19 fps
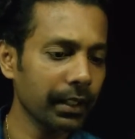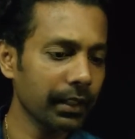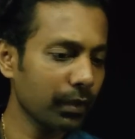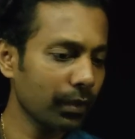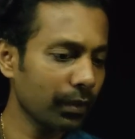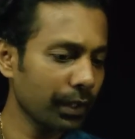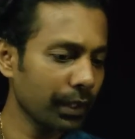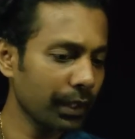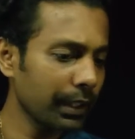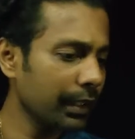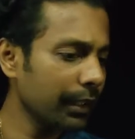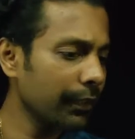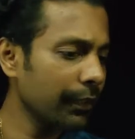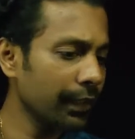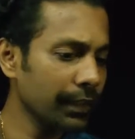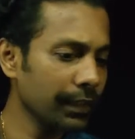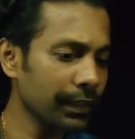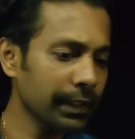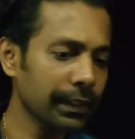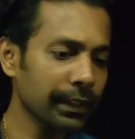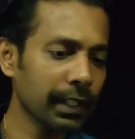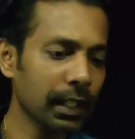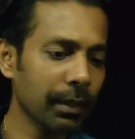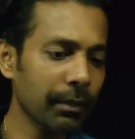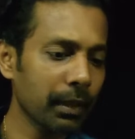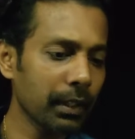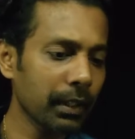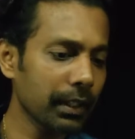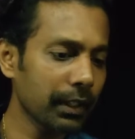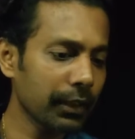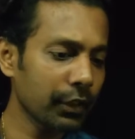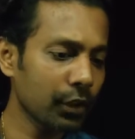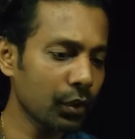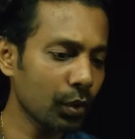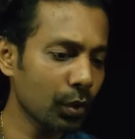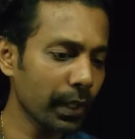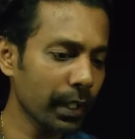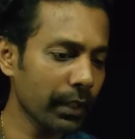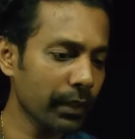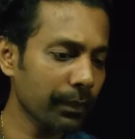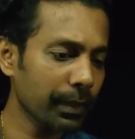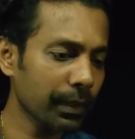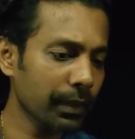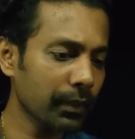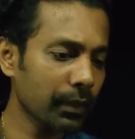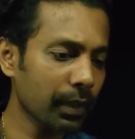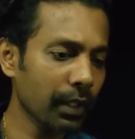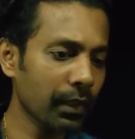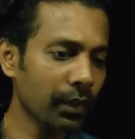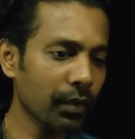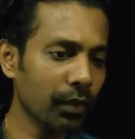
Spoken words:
So in the first example, it is 2x plus 1.